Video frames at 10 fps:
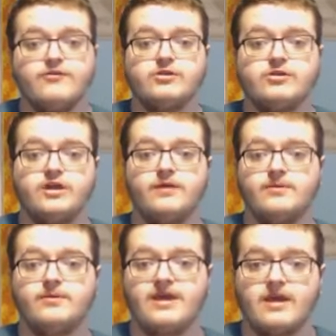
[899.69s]
If you sign
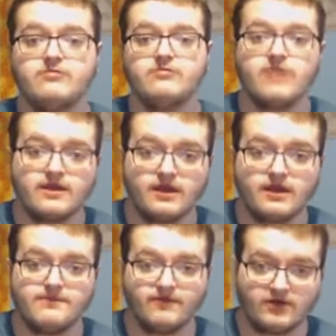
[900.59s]
up to make a
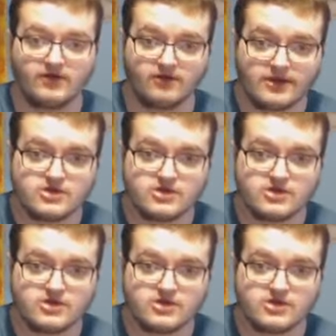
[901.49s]
regular monthly